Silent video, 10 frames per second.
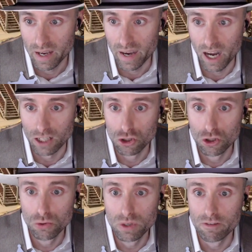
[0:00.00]

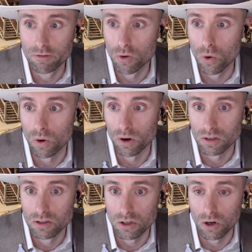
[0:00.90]
2d4.
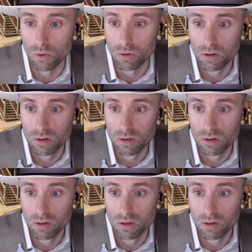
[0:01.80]
So,